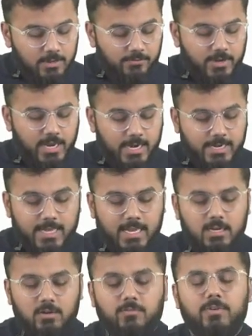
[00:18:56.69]
We are
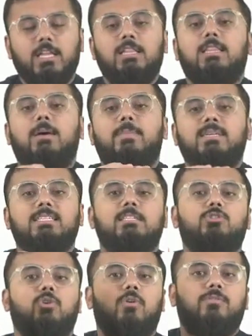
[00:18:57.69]
done with the
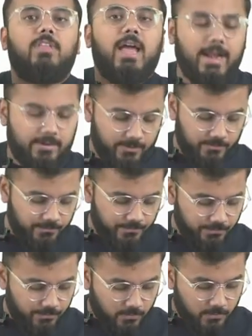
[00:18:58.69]
muscles of the hand.
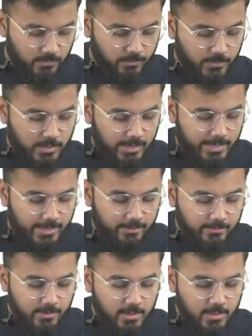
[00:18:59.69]
Clear?